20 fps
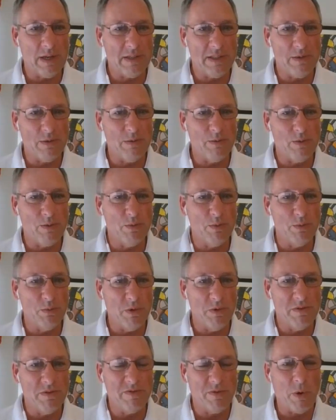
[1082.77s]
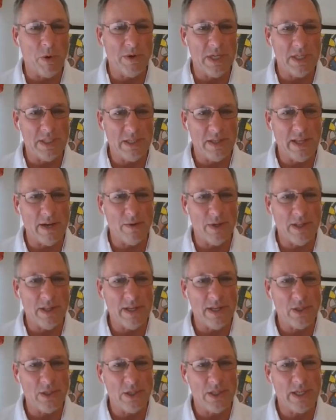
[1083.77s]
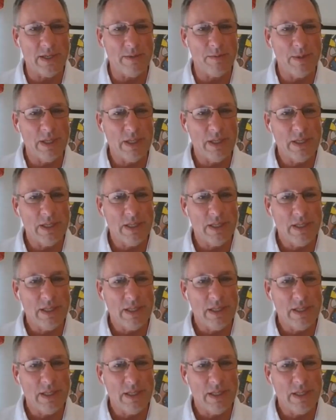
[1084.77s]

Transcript: you moved forward into that relationship?